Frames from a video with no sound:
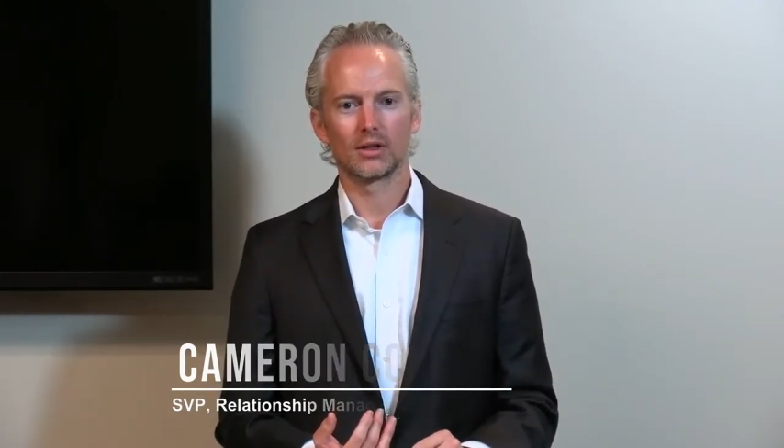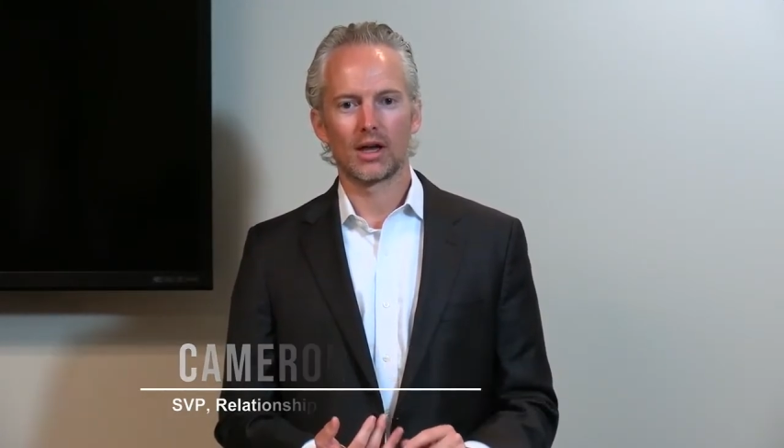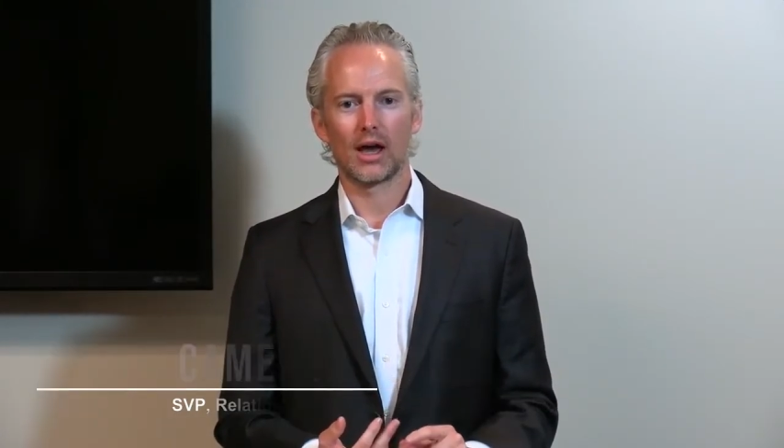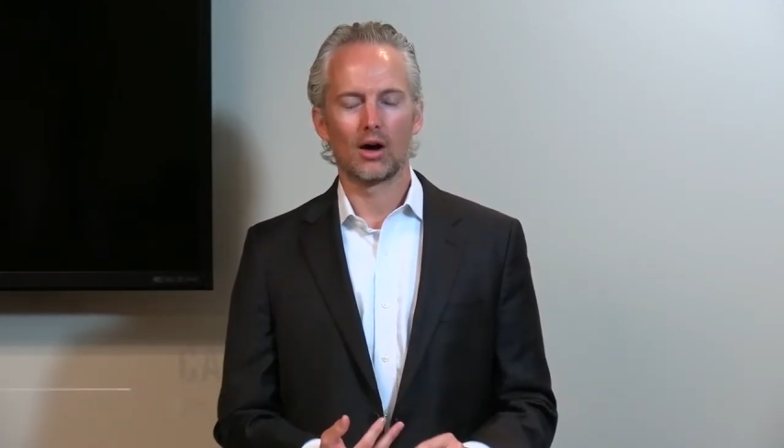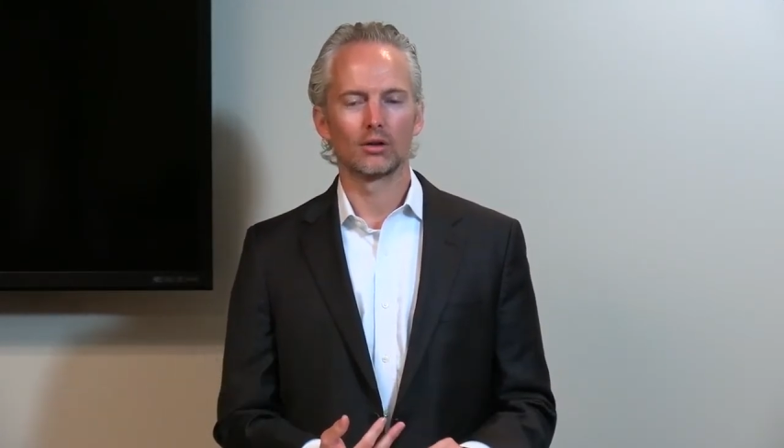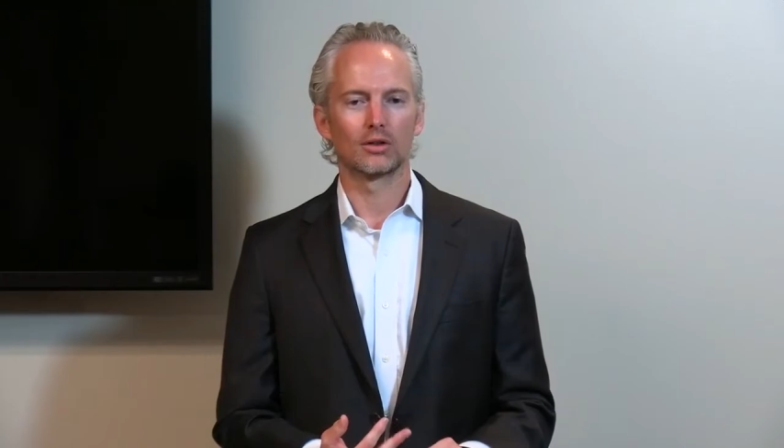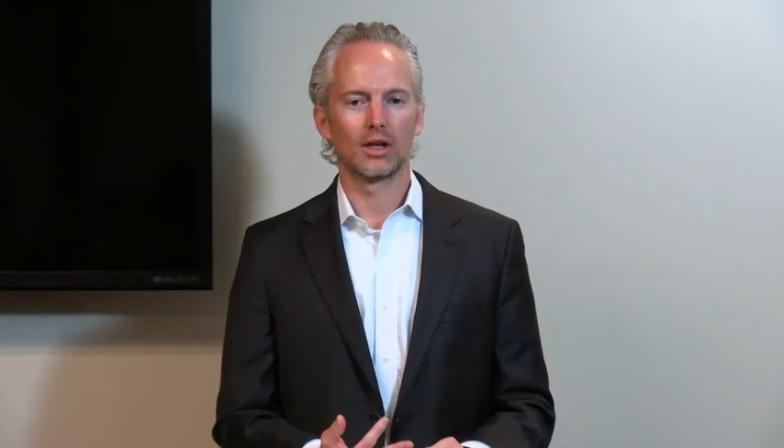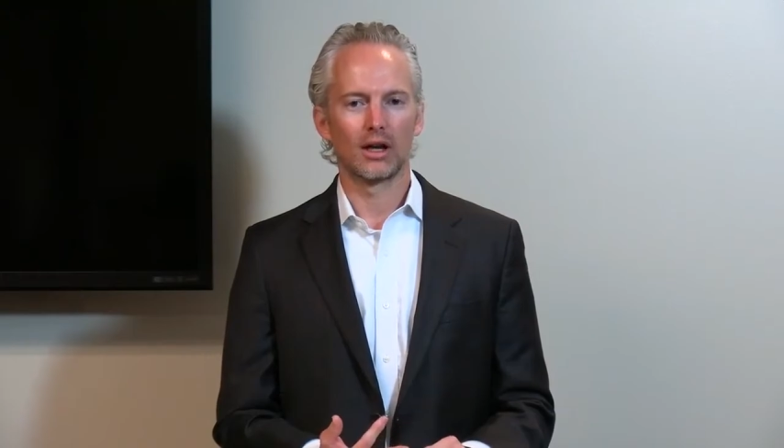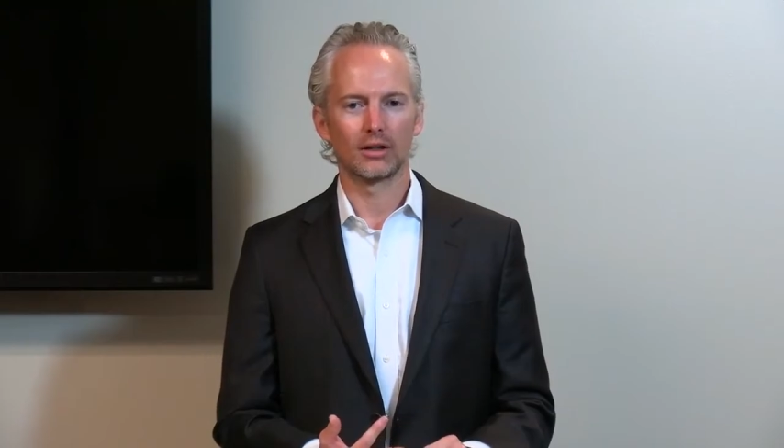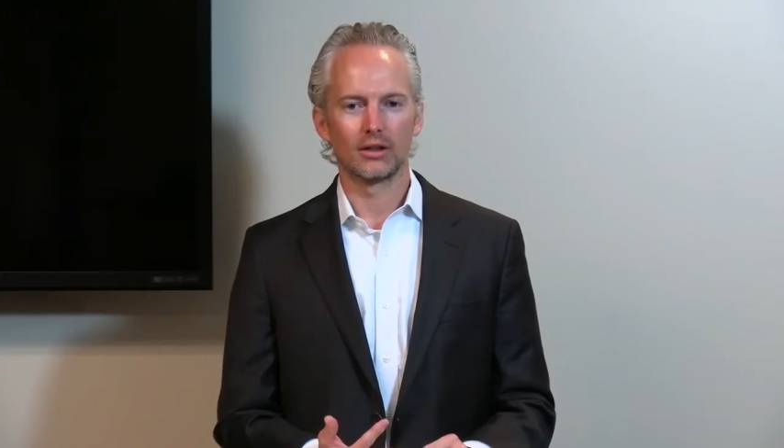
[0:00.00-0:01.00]
how it's
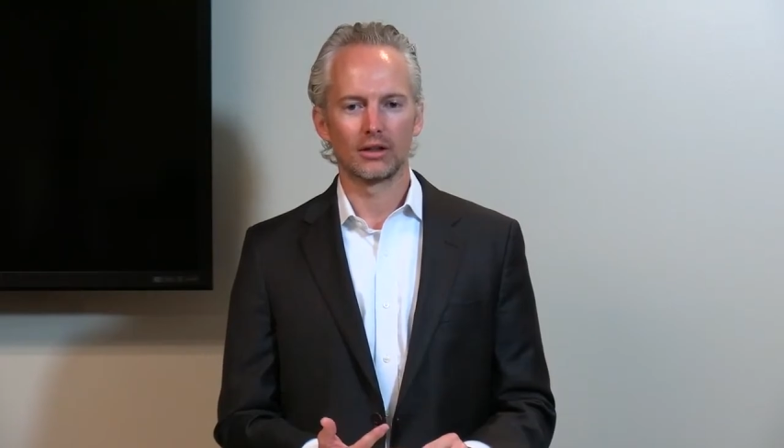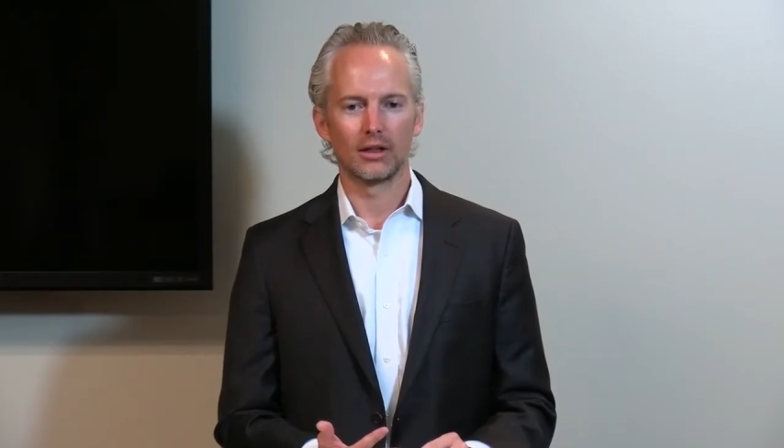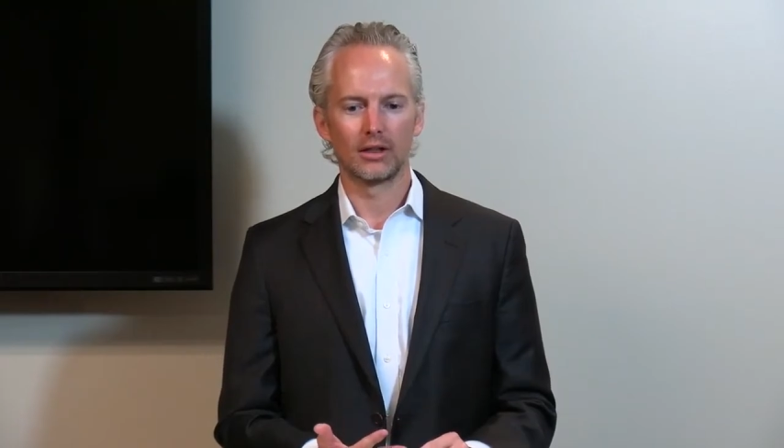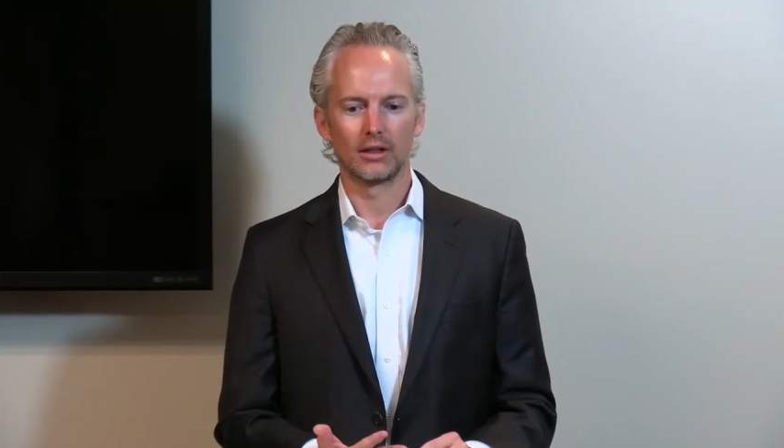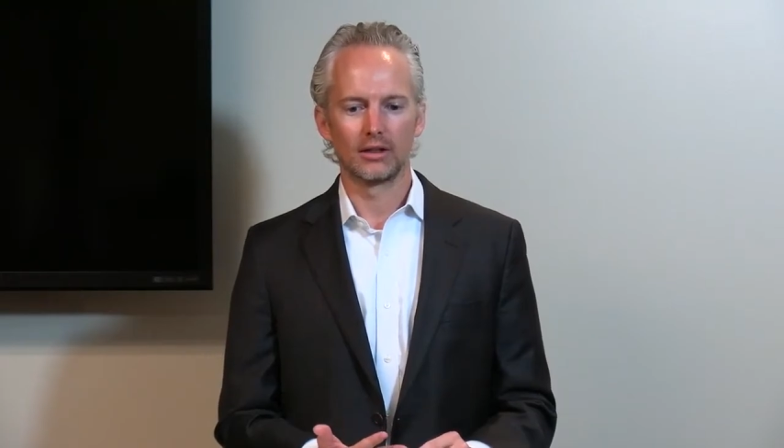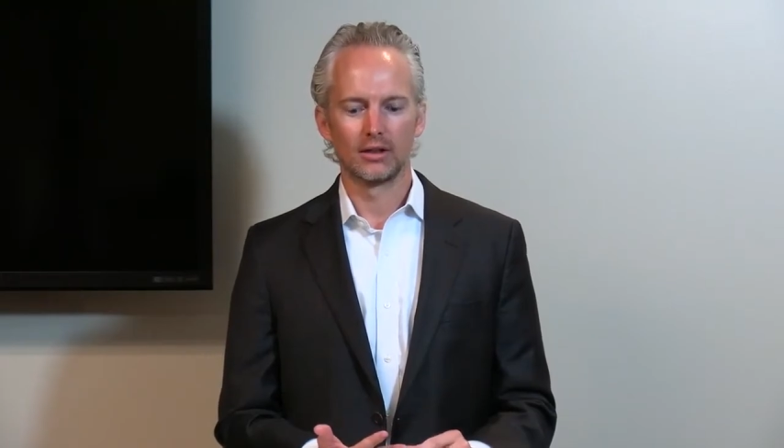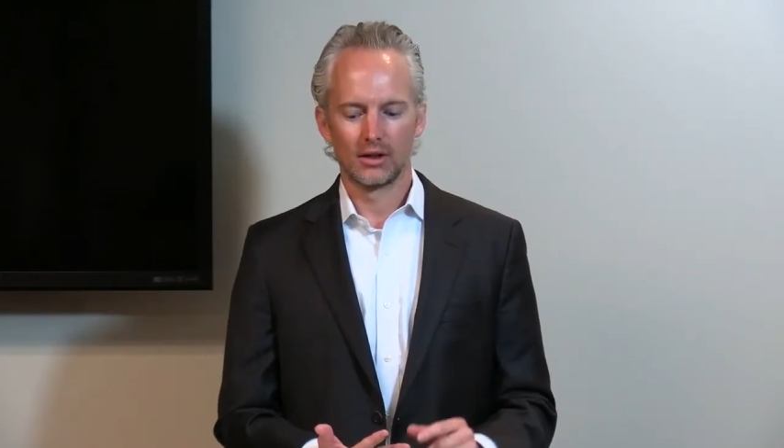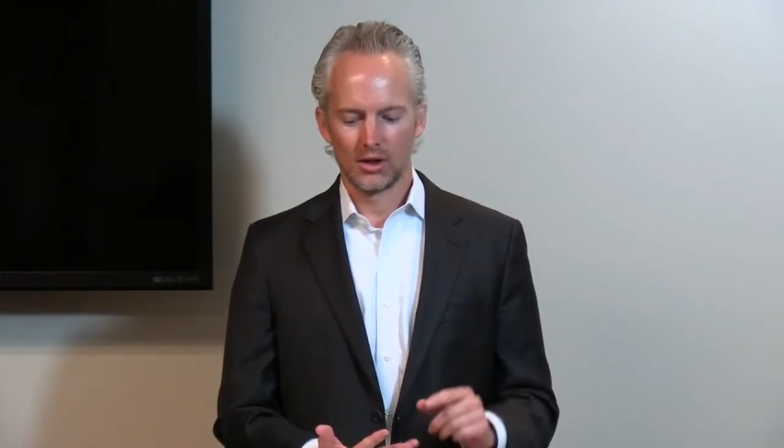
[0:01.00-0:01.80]
calculated,